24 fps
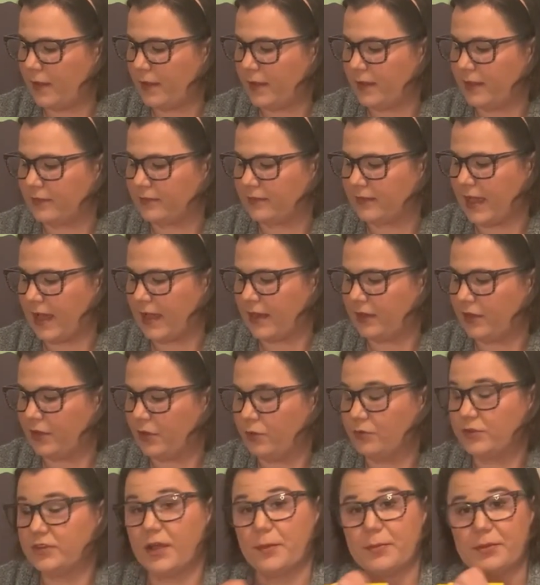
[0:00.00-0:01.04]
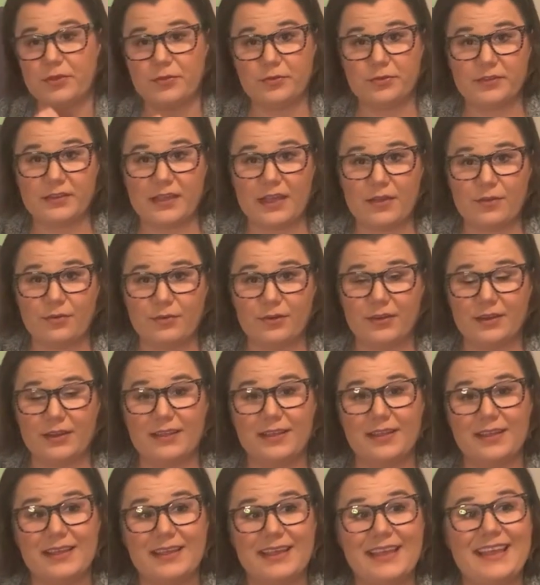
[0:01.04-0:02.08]
Is that an O-W sound?
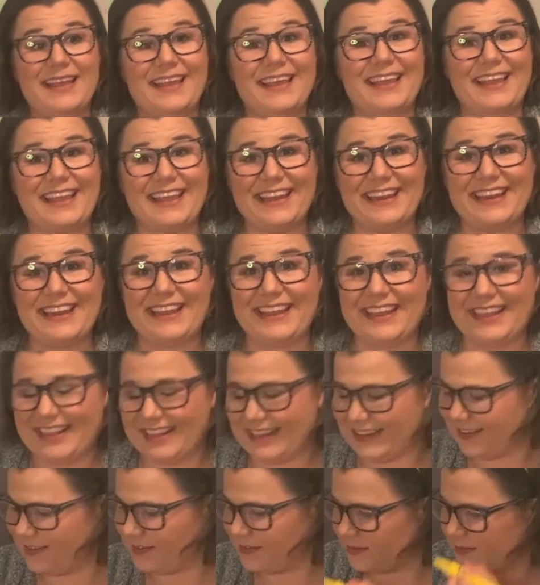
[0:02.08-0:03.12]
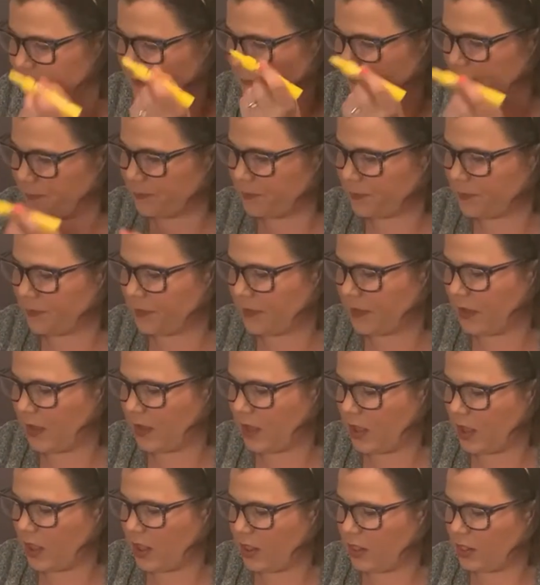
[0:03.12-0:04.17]
It is.
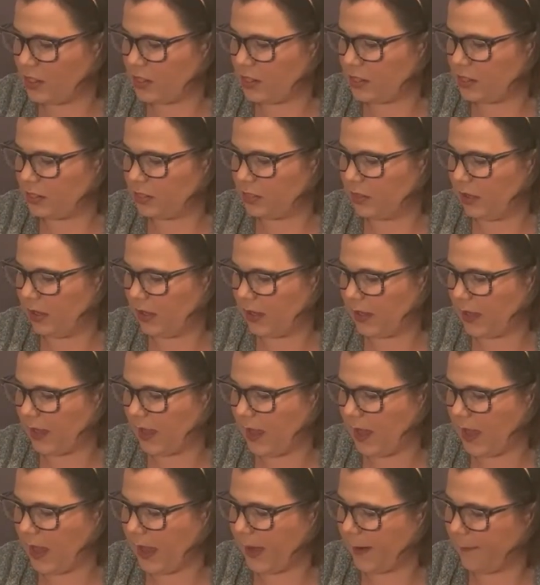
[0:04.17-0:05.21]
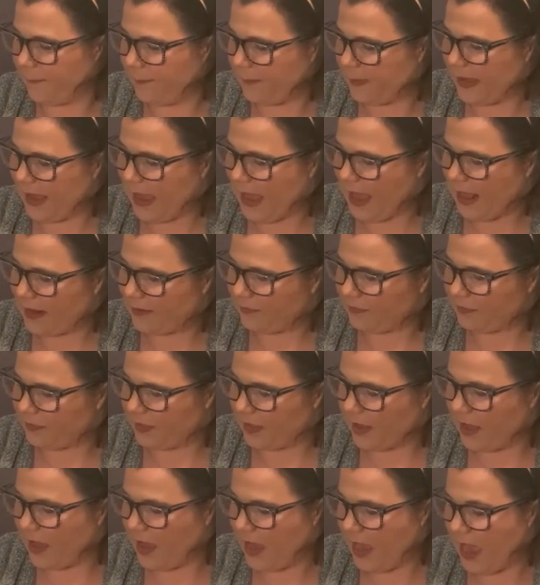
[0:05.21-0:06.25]
Look up at
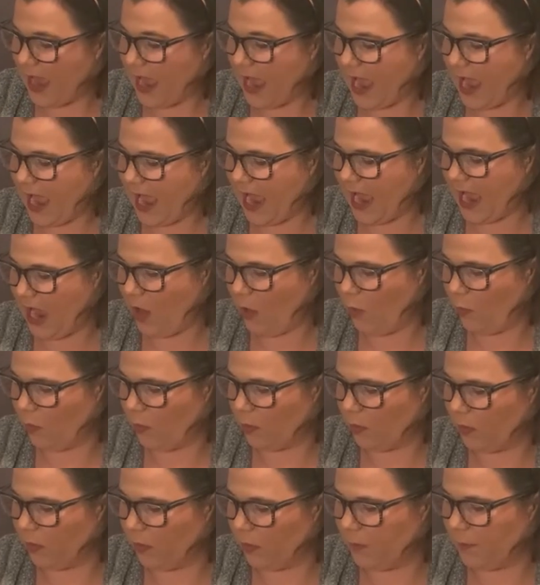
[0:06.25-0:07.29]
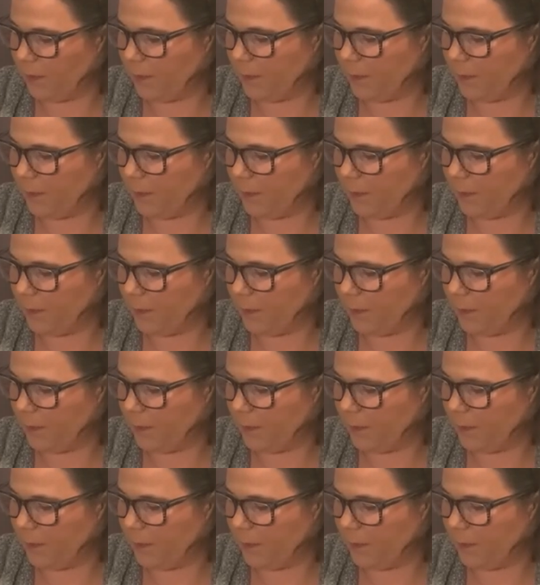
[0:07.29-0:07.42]
the owl.